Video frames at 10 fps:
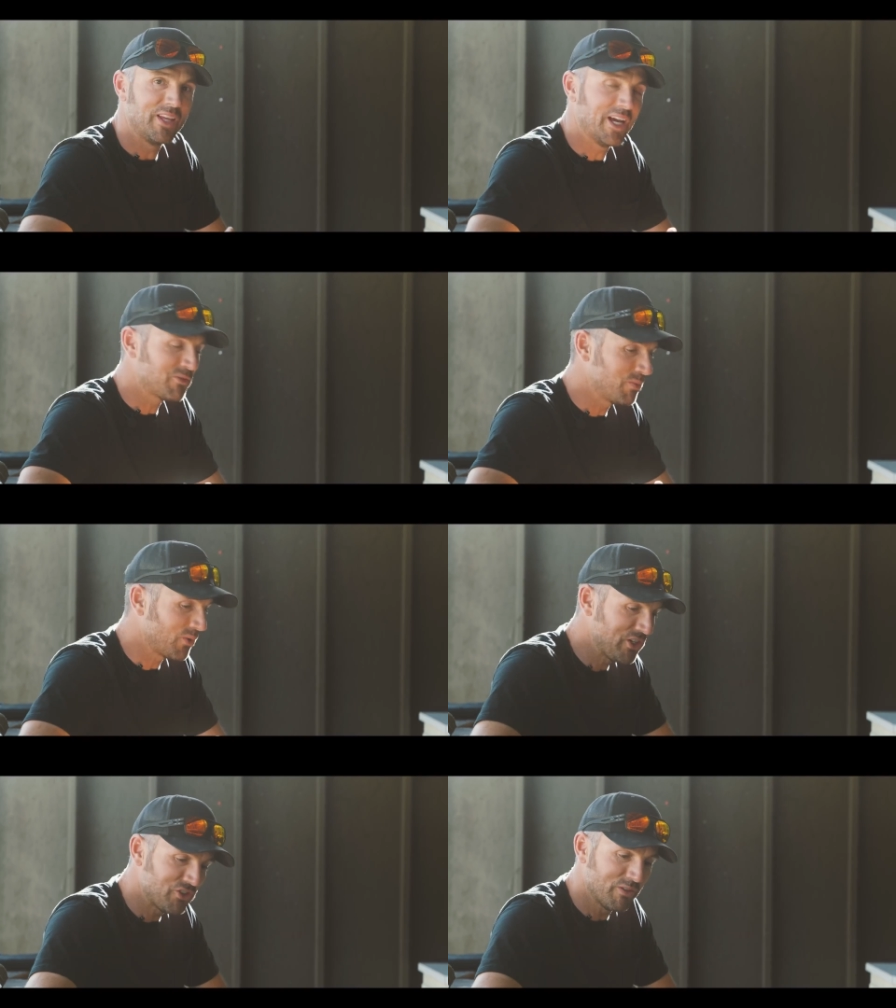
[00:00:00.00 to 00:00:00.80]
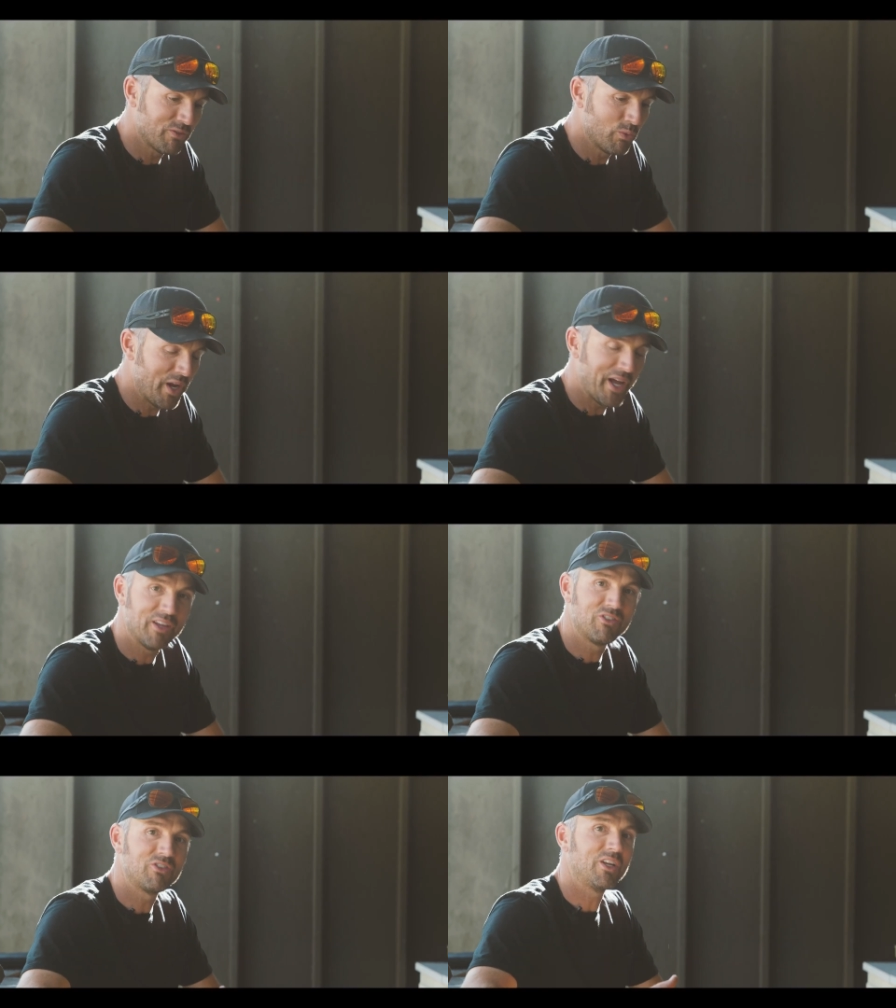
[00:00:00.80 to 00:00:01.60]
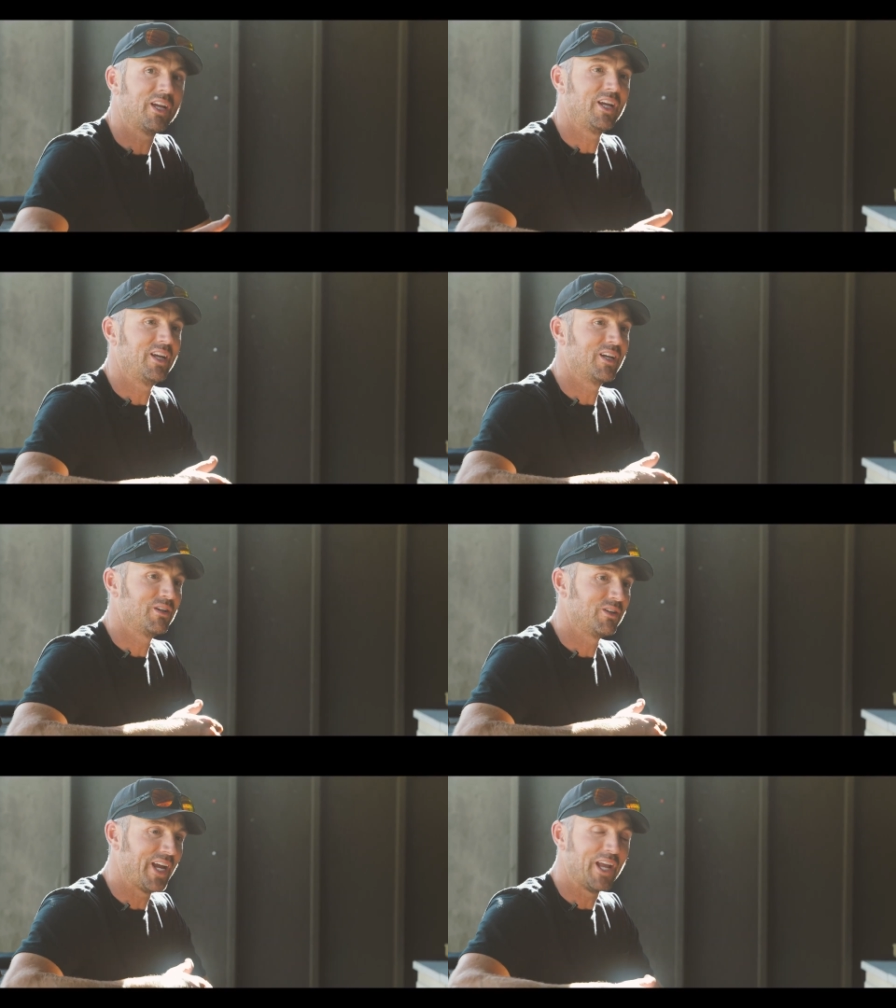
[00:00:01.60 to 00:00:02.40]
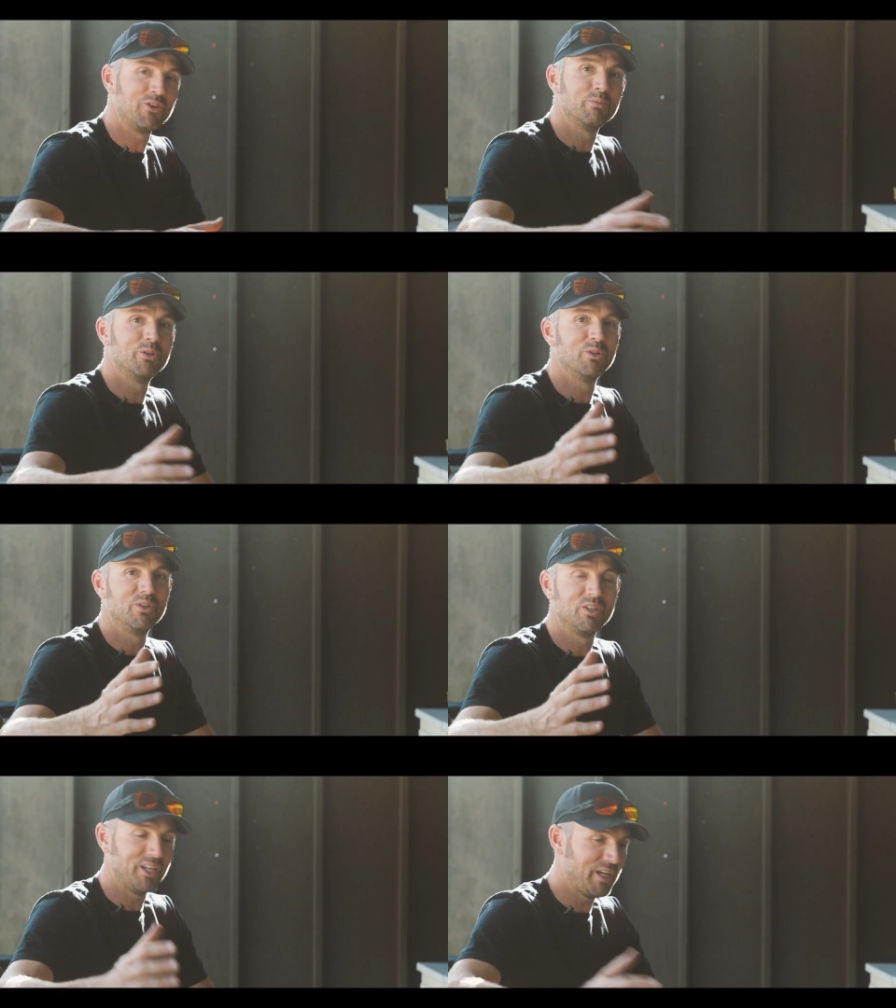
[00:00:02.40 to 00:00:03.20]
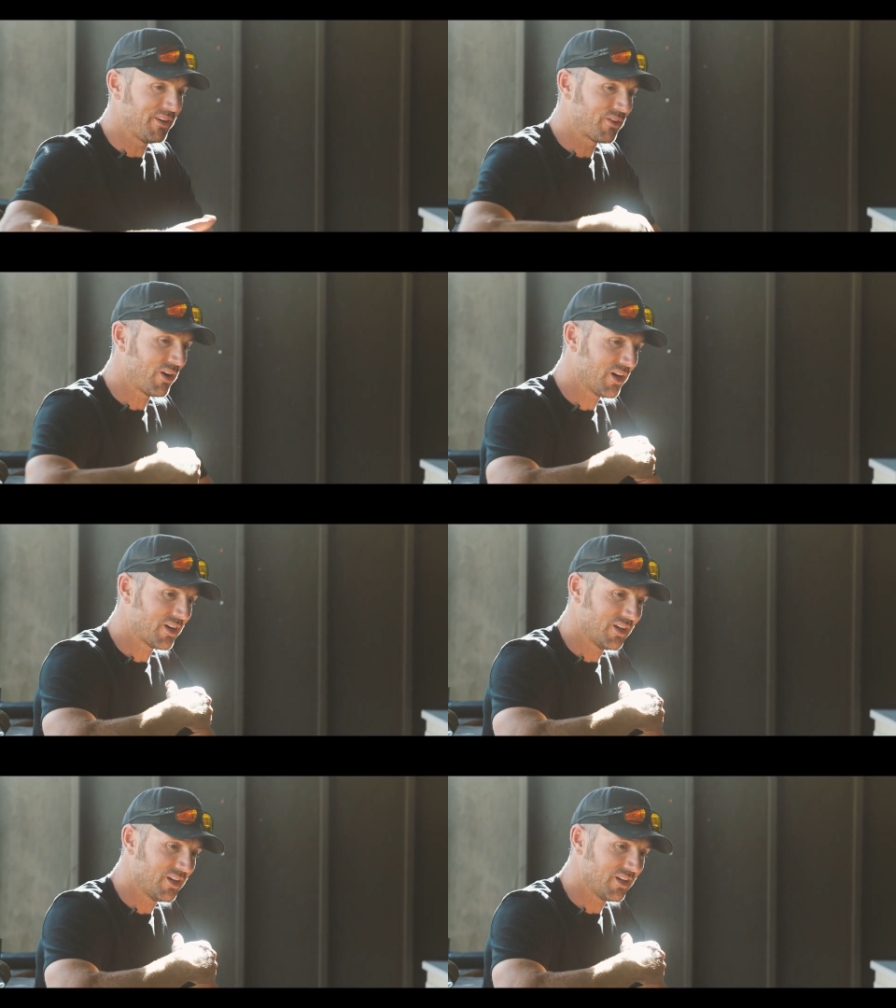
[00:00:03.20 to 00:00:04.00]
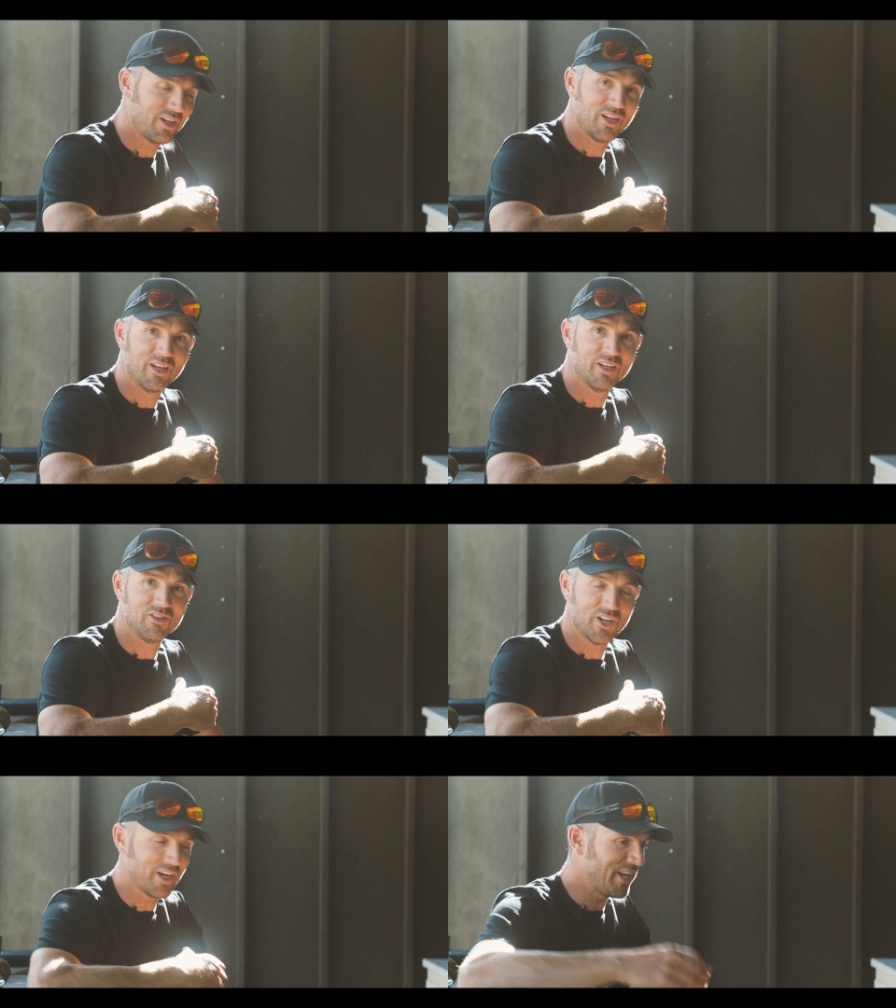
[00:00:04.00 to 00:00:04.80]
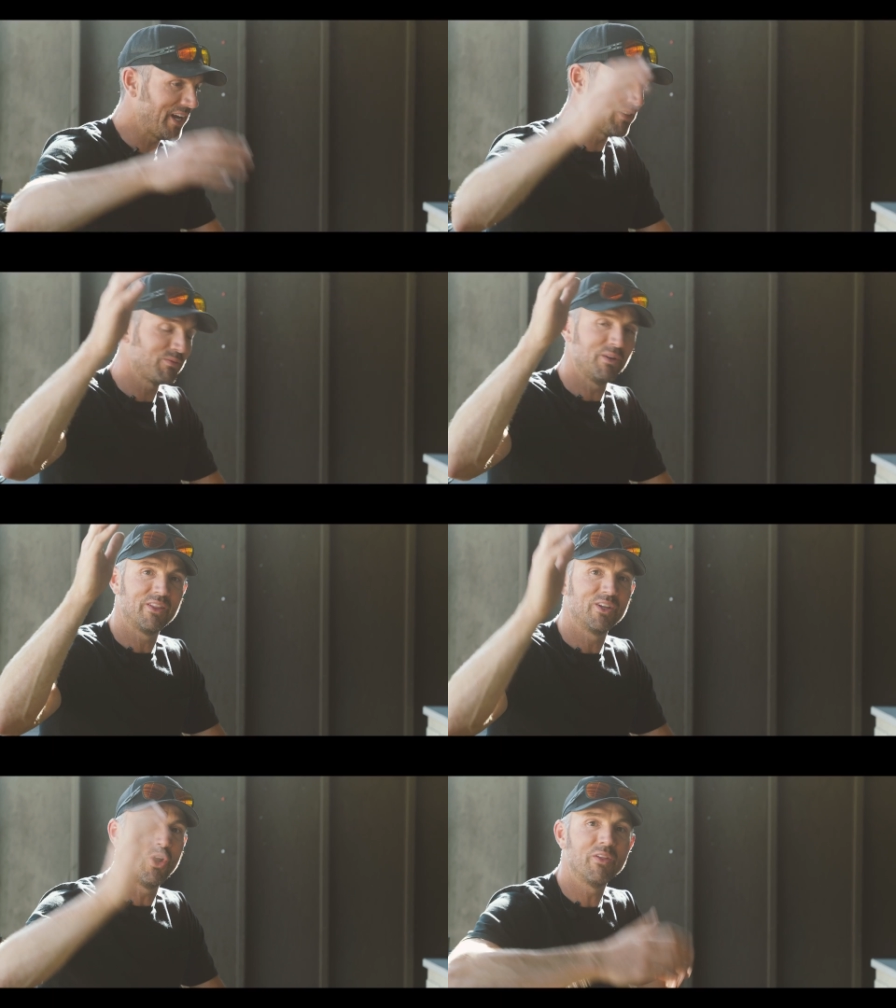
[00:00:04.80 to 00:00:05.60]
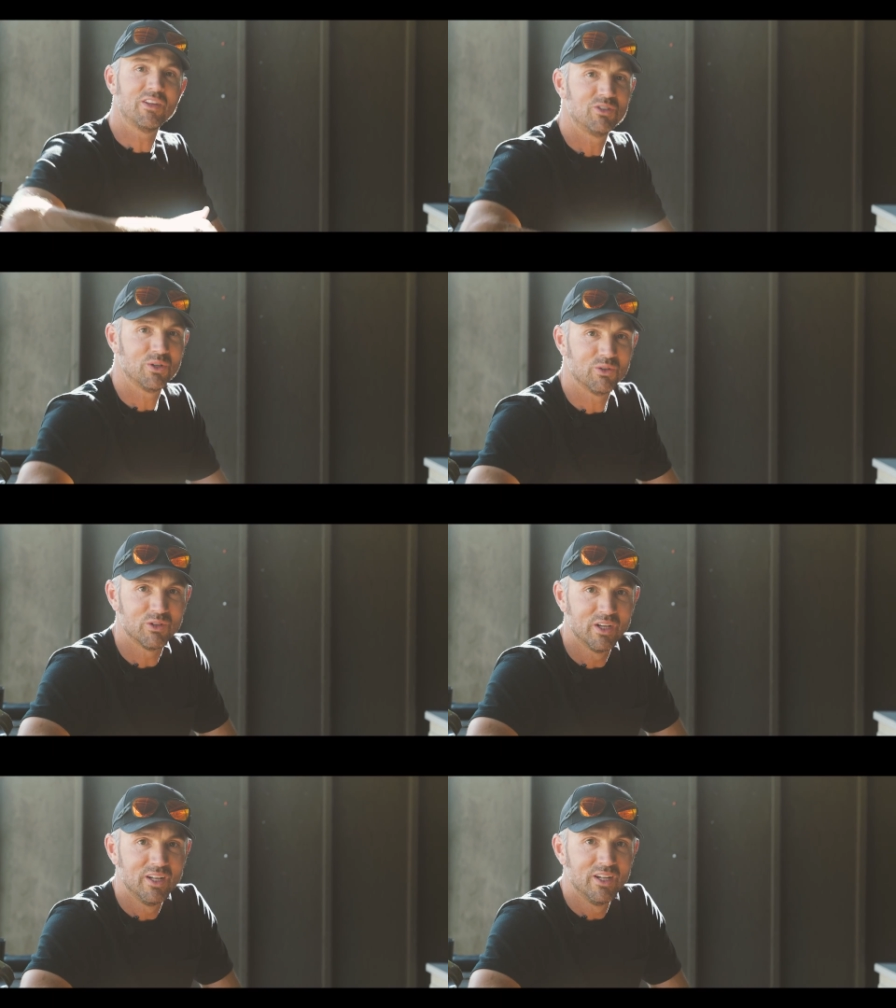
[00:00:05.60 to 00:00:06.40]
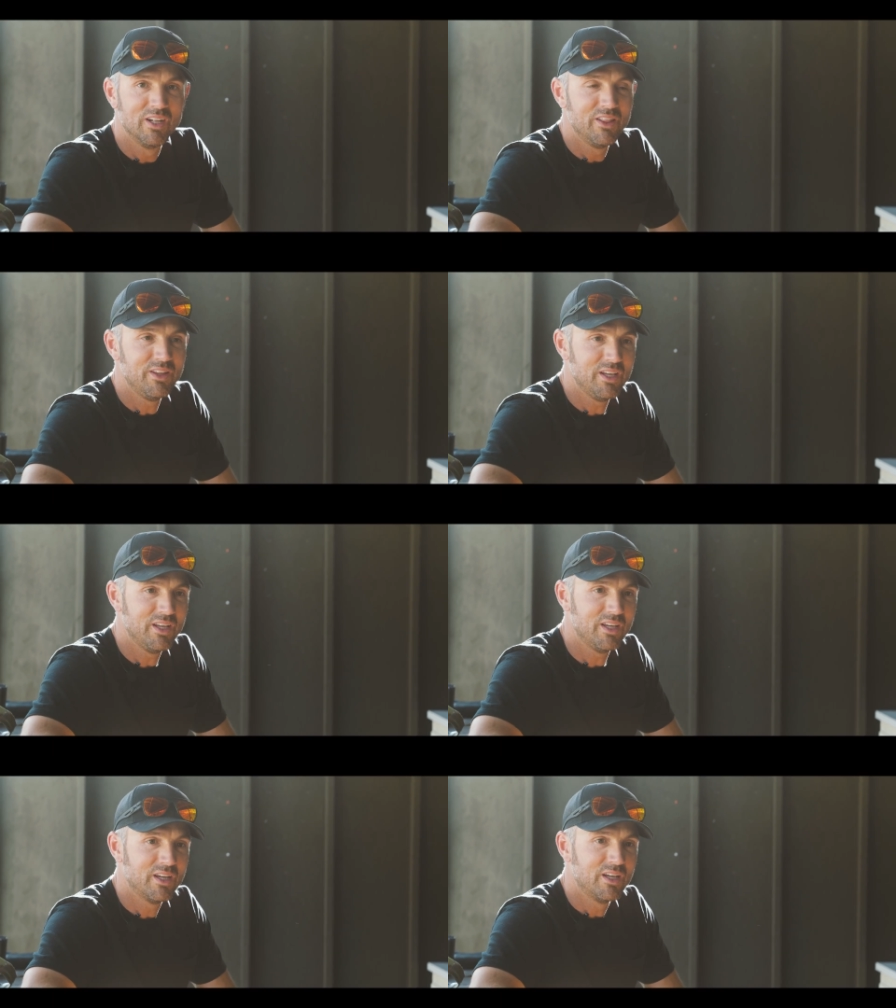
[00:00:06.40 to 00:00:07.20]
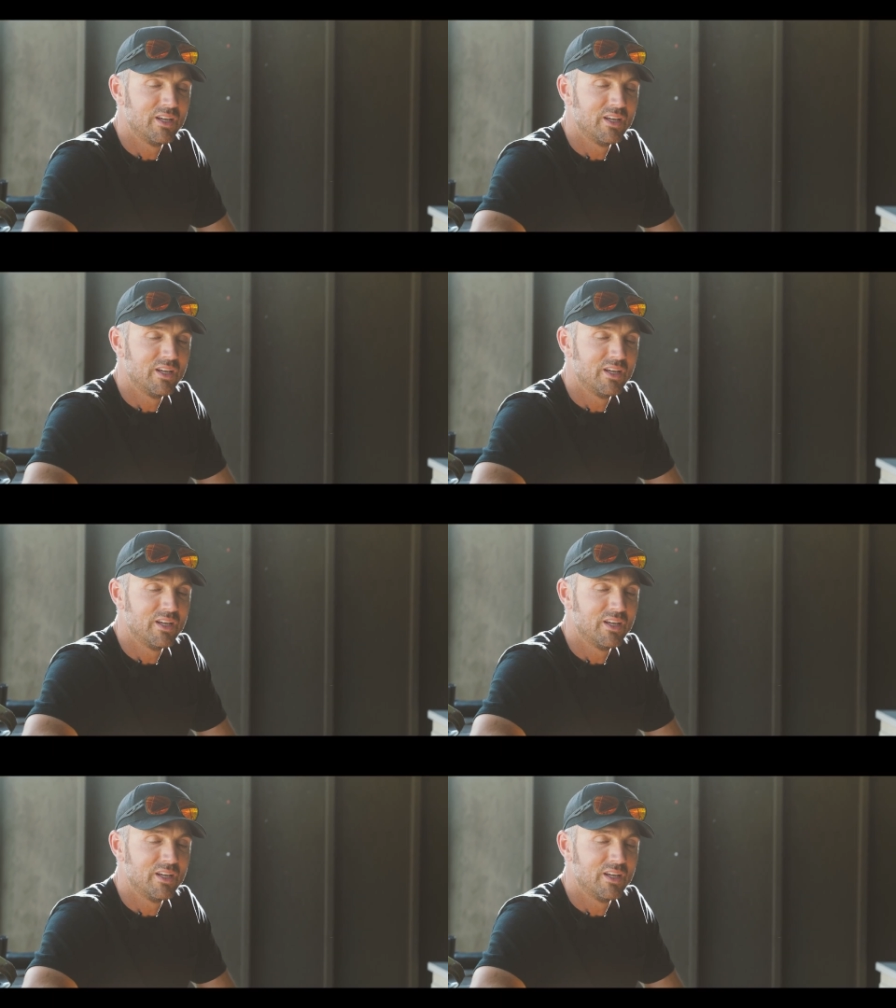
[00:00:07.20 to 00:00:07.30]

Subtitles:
the exploration of the West, and Daniel Boone and Davy Crockett and Jedediah Smith and all these dudes, the